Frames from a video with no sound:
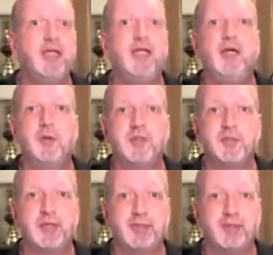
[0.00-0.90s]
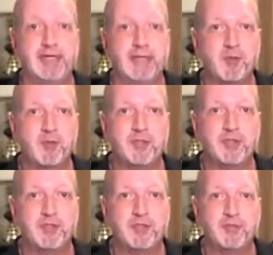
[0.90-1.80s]
Now once you bring it back up to
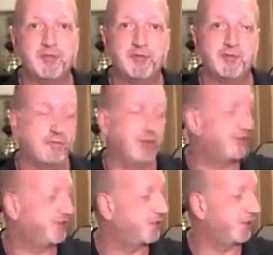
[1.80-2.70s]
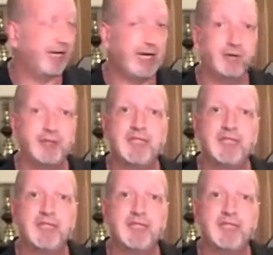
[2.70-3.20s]
pitch, you stretch the string out,